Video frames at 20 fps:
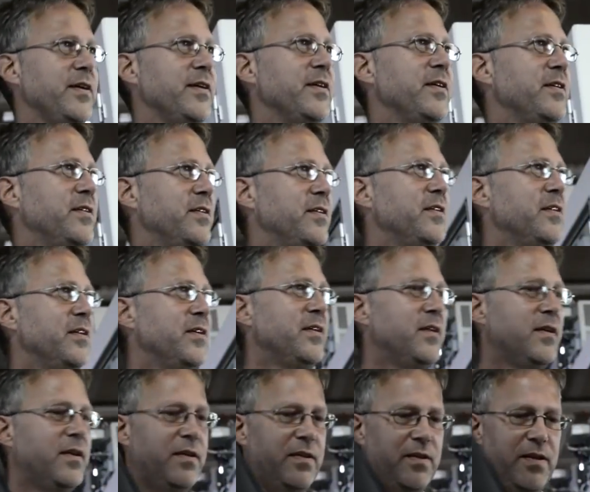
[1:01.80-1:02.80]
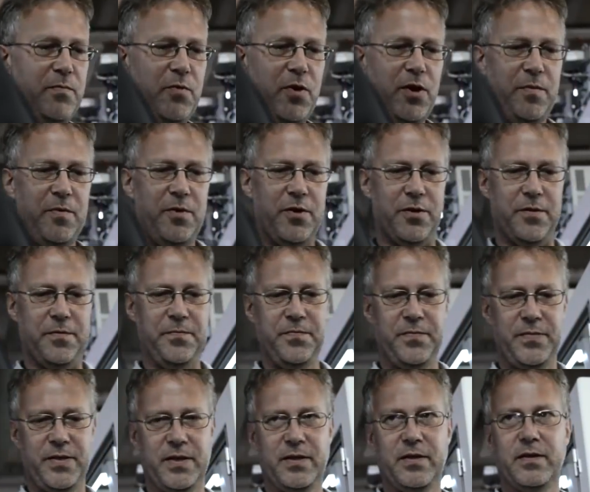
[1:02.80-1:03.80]
which load, which torque, how
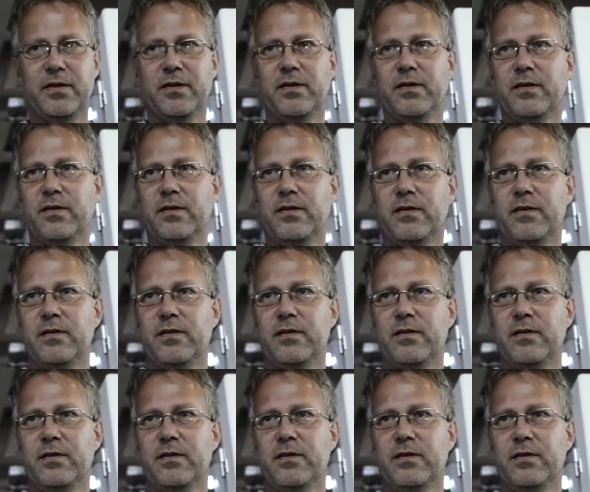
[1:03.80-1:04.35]
many hours,